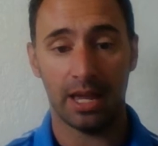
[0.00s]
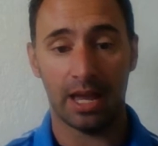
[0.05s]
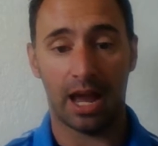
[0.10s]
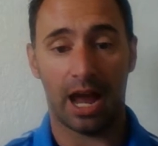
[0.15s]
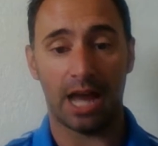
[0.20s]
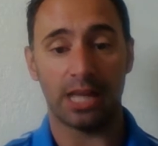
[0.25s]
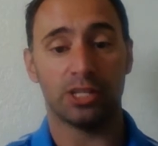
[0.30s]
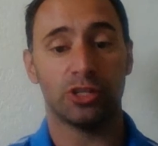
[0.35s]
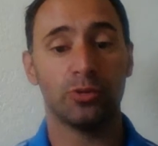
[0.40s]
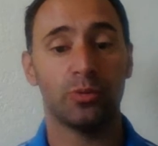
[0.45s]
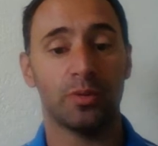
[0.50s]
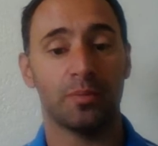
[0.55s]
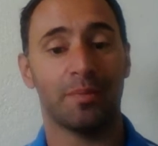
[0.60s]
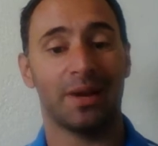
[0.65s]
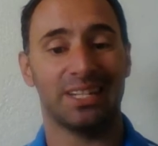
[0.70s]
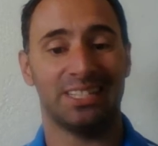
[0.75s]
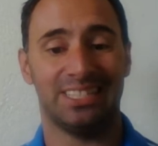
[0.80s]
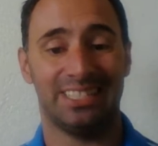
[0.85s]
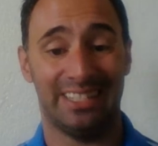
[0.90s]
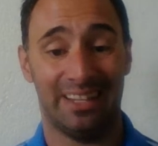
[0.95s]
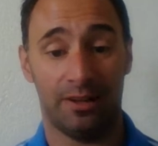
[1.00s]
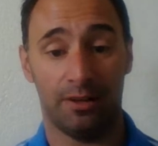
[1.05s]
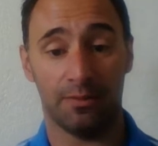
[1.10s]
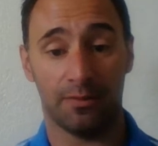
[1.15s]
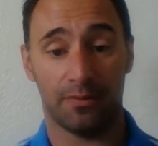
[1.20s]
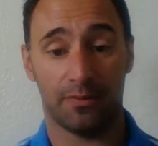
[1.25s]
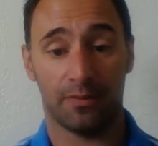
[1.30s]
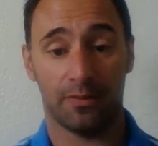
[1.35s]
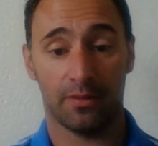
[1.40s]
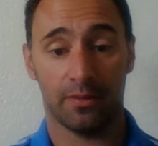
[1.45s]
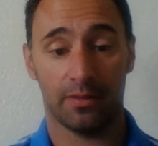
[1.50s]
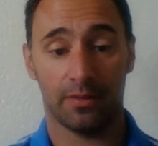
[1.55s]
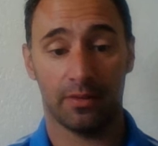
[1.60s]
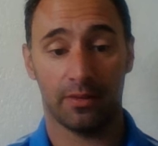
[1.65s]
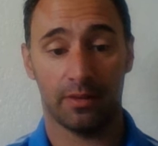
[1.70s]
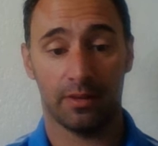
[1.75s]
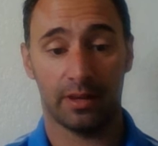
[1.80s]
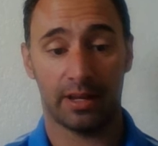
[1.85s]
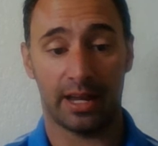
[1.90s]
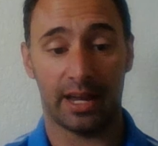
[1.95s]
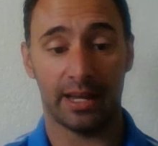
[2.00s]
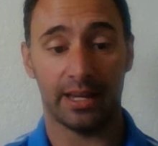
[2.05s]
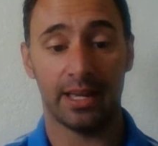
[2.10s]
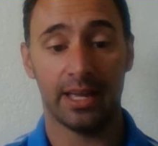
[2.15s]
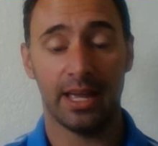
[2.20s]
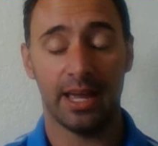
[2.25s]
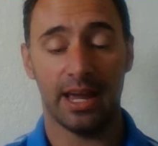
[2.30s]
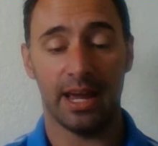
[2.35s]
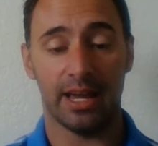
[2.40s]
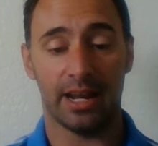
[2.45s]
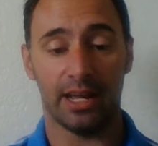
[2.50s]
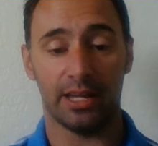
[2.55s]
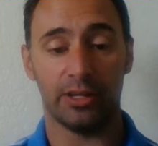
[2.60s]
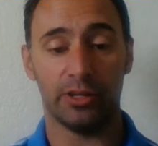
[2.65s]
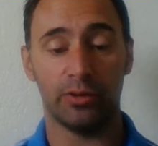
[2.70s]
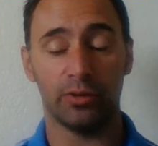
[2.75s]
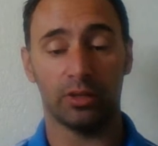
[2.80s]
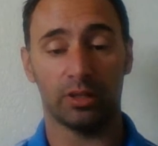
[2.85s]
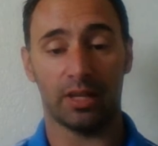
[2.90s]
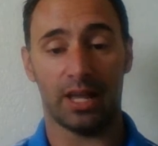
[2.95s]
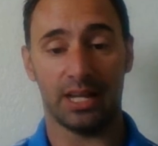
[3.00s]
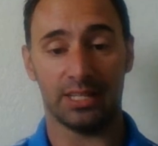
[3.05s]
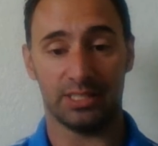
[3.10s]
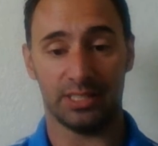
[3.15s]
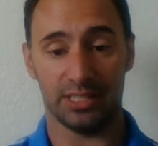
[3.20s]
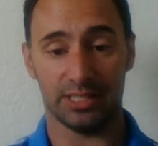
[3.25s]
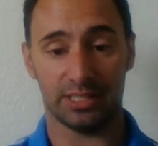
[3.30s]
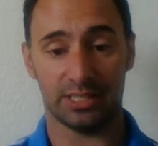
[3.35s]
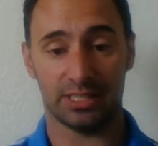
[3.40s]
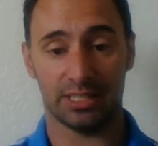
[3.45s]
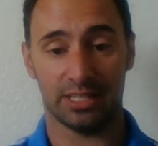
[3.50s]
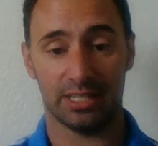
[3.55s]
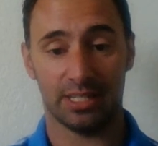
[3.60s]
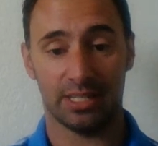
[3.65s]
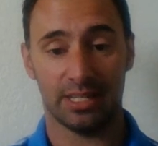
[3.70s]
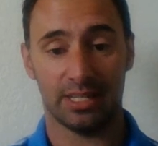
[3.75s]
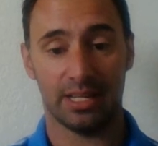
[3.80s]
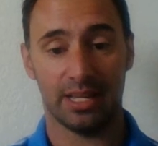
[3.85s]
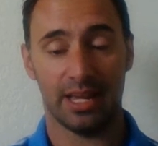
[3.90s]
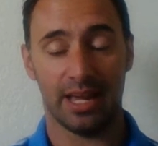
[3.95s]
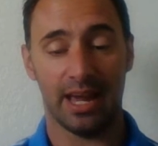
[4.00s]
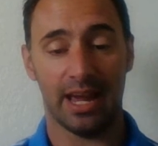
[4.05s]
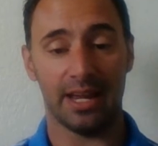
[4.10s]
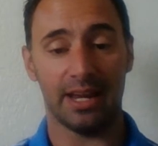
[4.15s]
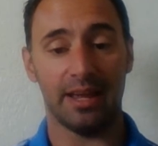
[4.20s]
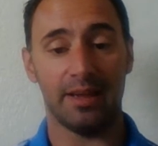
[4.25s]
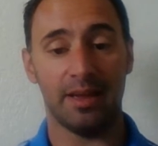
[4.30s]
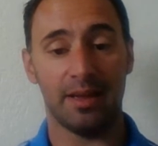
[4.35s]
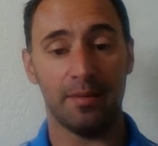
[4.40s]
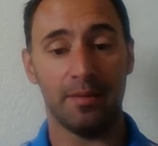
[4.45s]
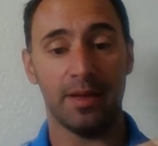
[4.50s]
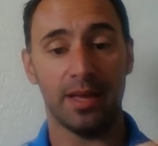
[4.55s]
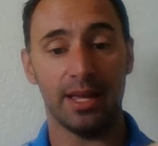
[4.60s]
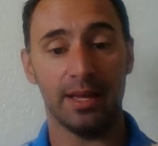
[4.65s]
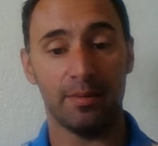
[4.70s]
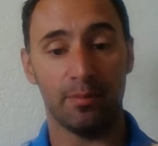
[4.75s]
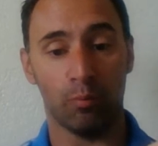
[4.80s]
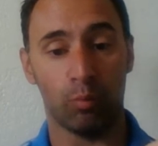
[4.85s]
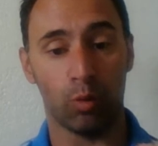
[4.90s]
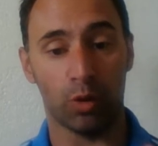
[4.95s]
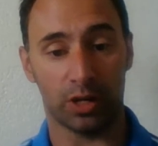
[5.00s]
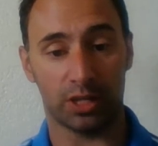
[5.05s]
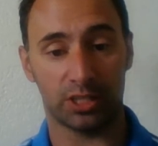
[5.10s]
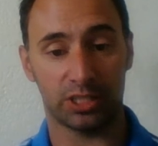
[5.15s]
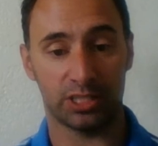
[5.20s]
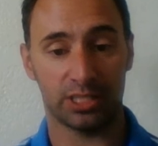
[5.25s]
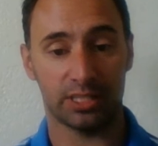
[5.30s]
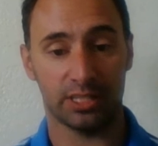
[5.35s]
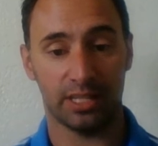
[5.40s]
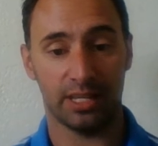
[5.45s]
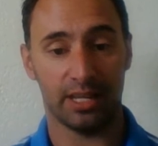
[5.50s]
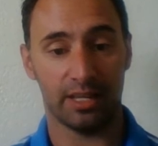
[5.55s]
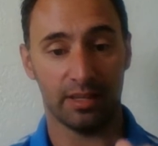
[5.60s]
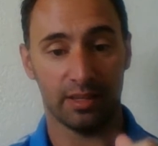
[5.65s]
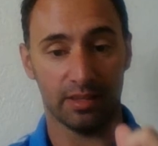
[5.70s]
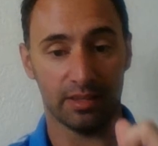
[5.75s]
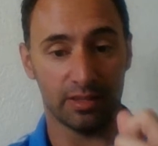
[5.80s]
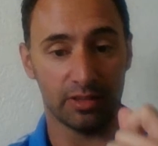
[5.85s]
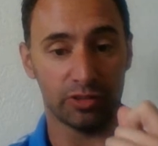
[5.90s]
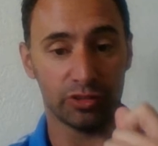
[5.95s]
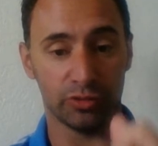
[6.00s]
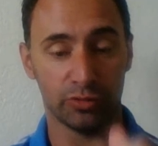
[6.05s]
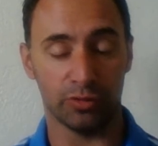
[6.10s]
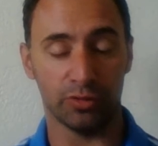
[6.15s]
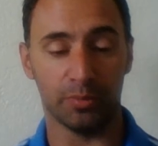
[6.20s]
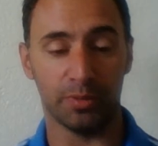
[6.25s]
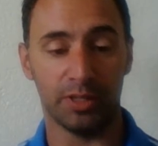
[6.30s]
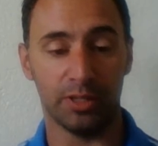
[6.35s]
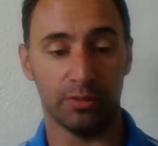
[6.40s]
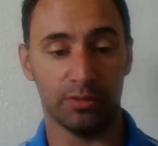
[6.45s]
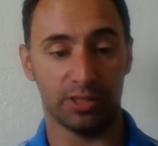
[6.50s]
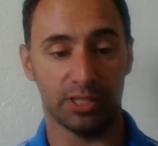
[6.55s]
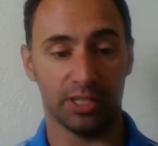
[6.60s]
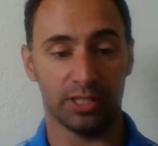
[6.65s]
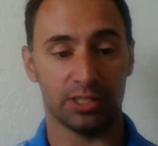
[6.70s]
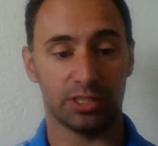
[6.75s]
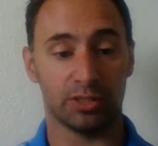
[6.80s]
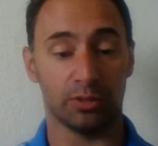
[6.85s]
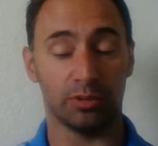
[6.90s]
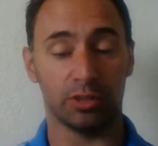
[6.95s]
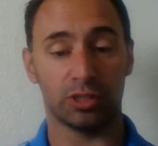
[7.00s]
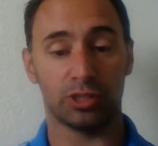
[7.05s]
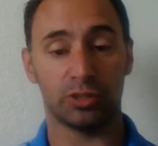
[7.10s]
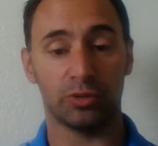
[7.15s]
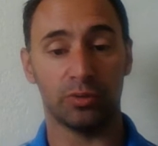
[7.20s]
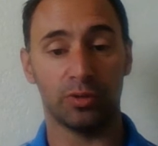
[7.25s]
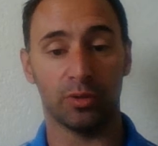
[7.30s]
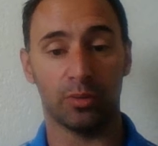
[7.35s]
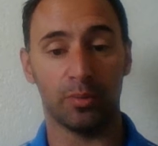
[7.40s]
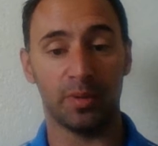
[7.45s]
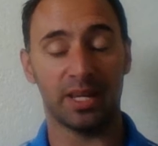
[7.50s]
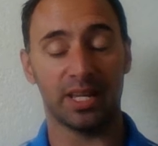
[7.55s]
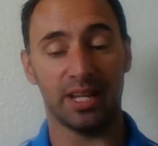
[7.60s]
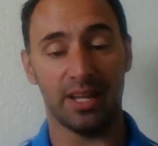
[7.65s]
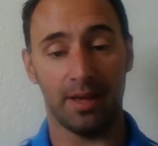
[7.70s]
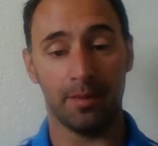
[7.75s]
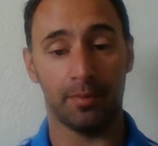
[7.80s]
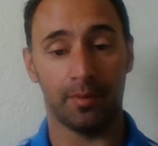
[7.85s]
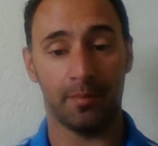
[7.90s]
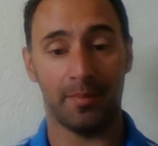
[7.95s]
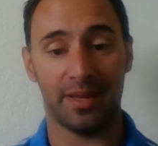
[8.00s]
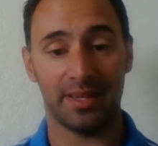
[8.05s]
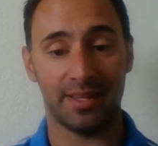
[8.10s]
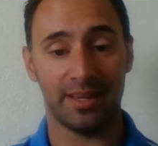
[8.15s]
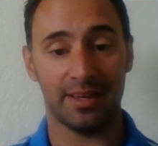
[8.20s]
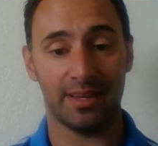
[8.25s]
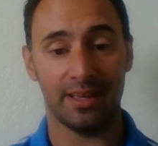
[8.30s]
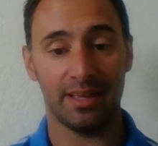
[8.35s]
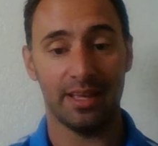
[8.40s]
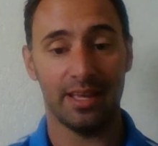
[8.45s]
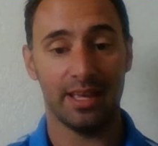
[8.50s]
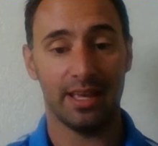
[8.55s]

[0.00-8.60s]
I do it myself, okay, and I utilize this, and it works the sooner we use it. So the sooner we can implement it,